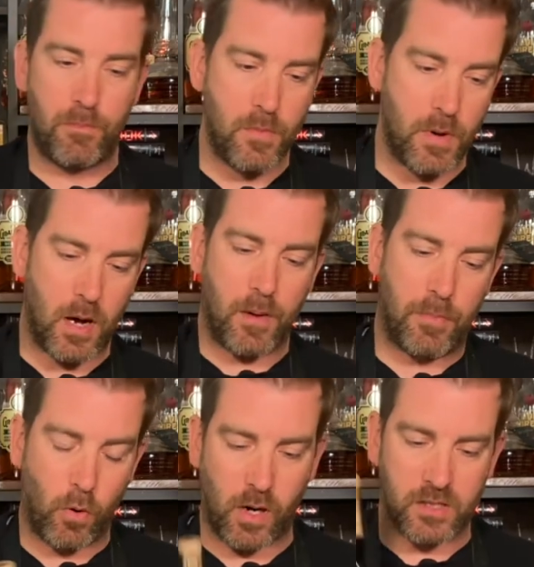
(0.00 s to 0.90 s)

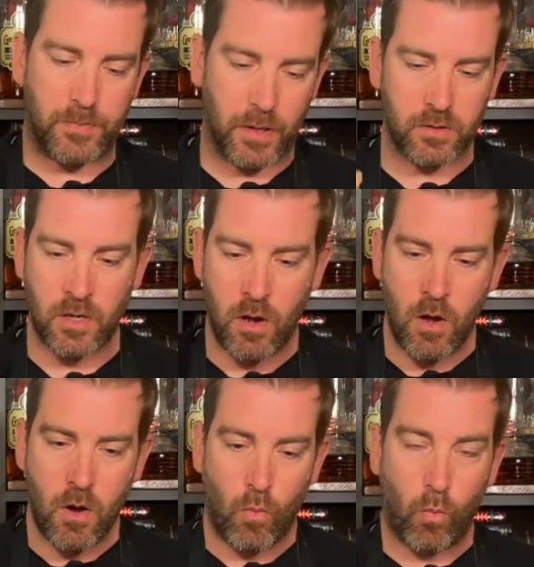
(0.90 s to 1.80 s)
Bogart's bitters
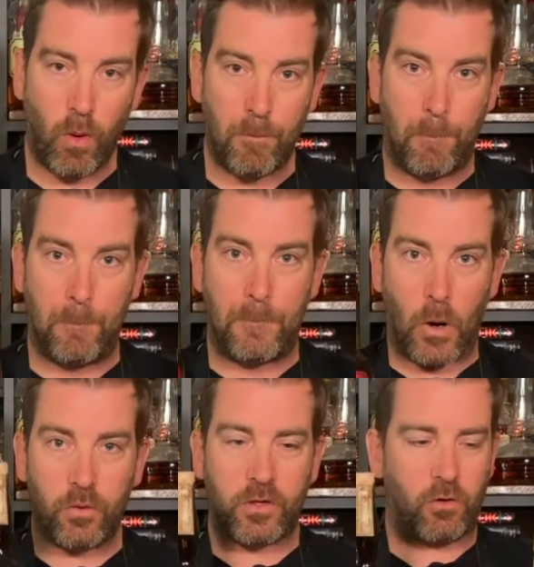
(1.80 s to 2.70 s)
were
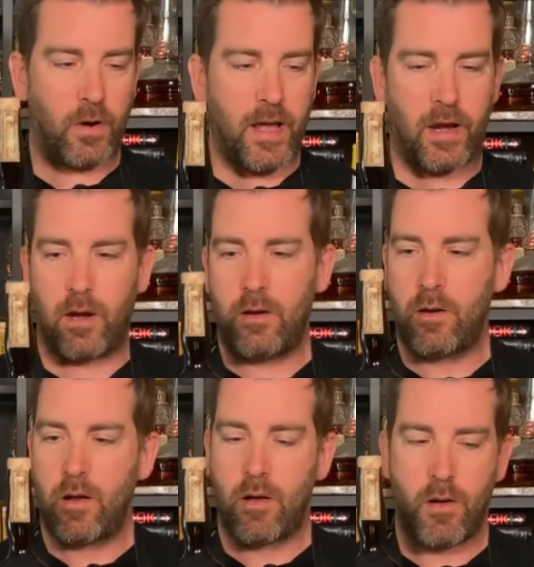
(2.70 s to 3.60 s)
both created
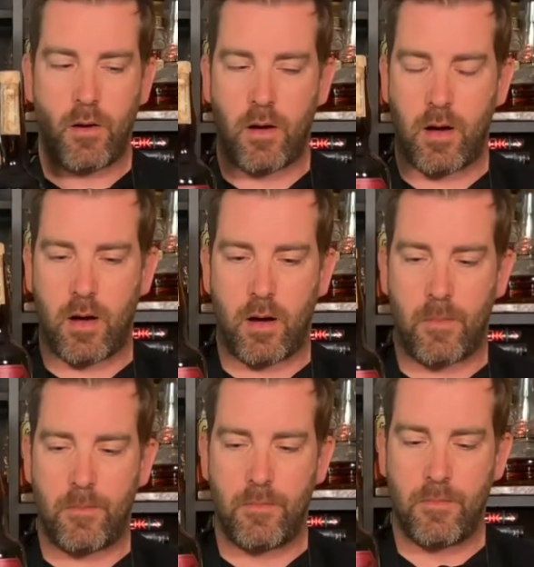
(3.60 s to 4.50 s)

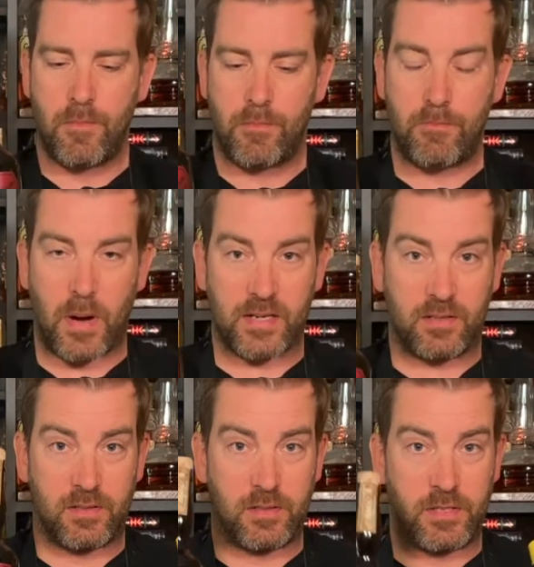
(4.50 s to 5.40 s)
by
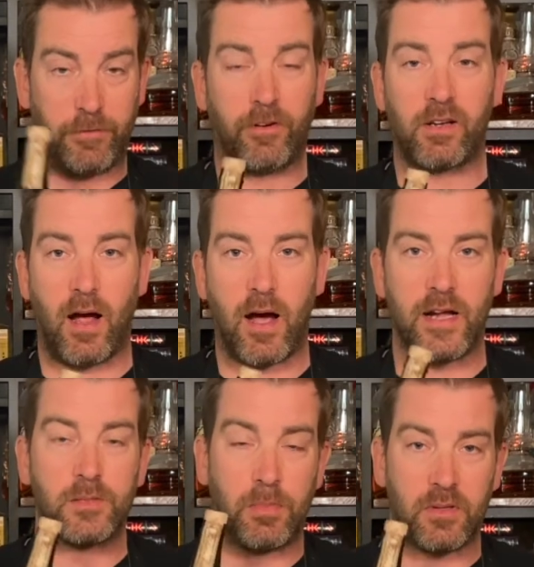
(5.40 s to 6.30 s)
different
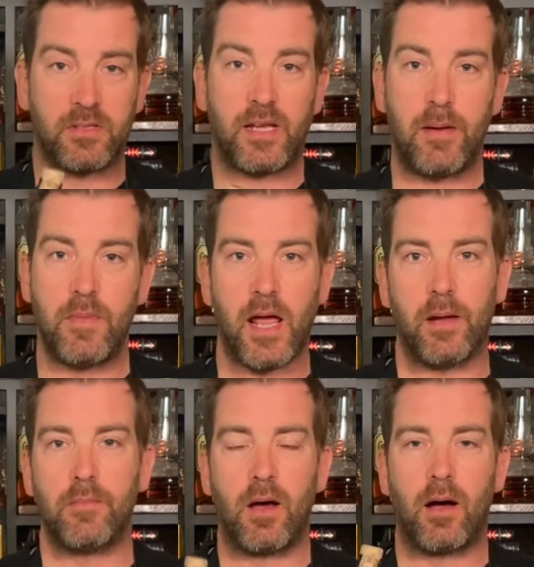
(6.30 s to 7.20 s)
guys, but the same
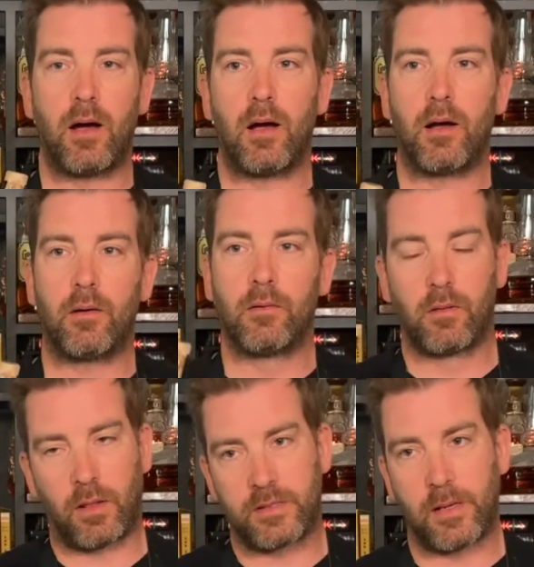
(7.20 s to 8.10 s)
name,
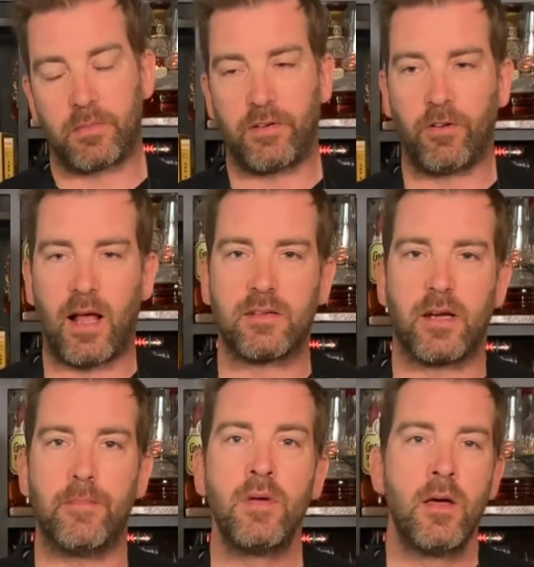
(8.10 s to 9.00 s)
let's say different last
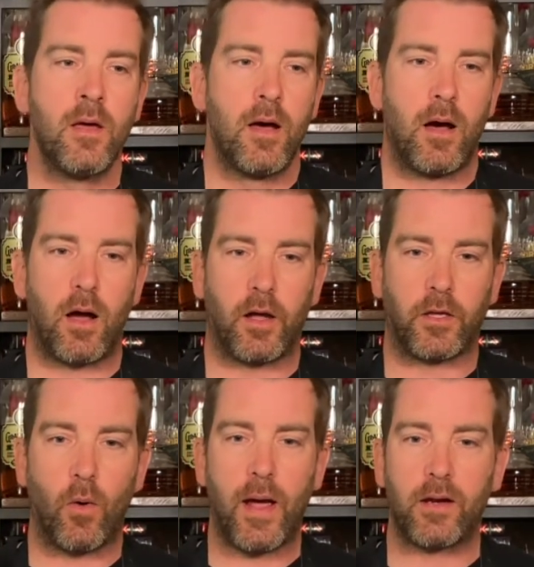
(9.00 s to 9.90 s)
name.
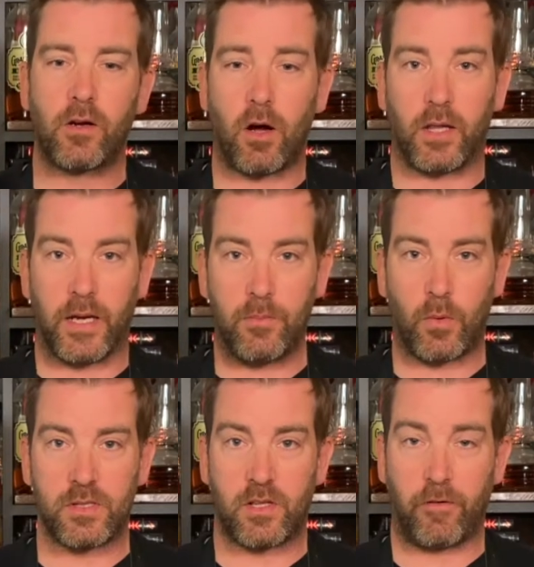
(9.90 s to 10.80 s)
Johann Gottlieb
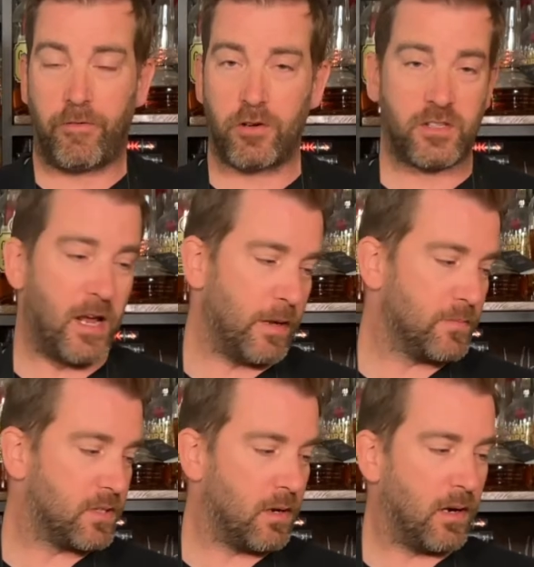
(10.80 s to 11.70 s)
was their first
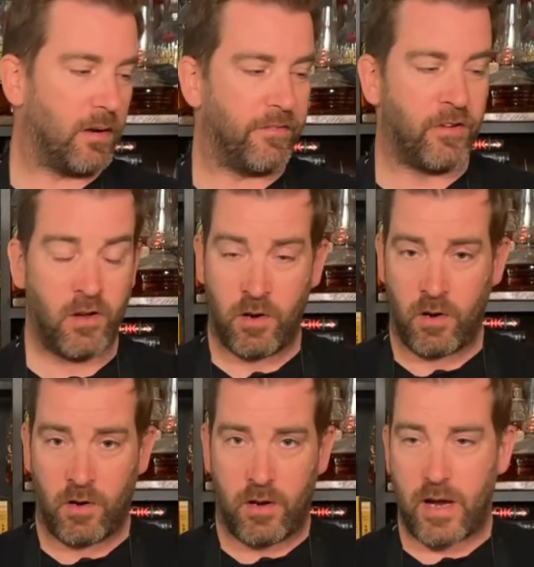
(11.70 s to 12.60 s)
names of
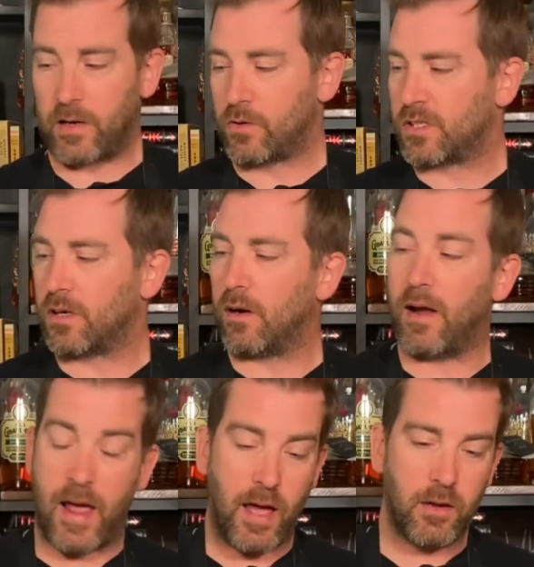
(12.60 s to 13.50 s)
Angostura
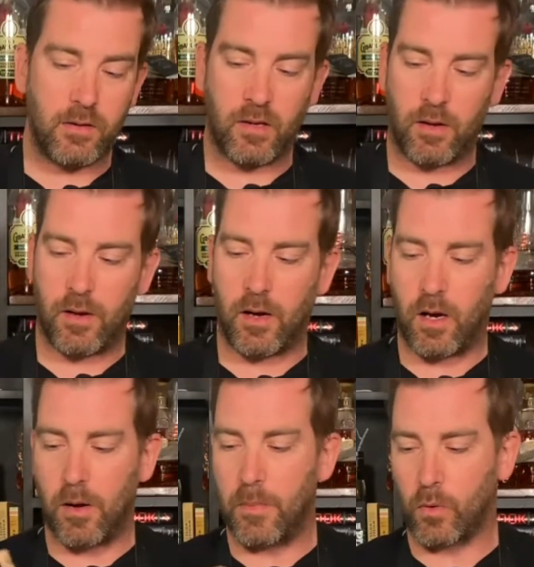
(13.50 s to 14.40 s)
and
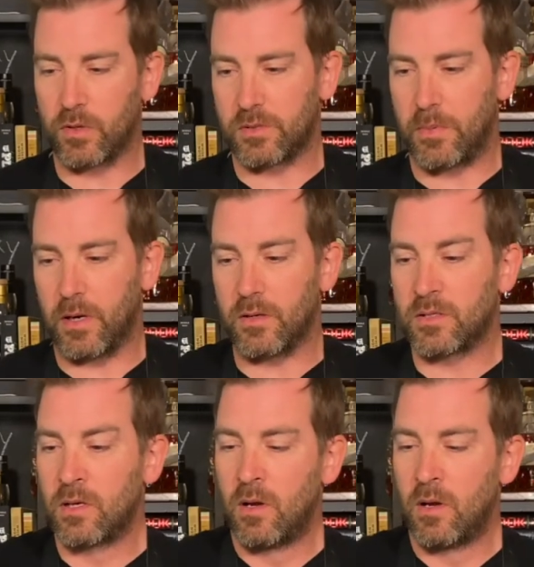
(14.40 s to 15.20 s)
Boker's bitters.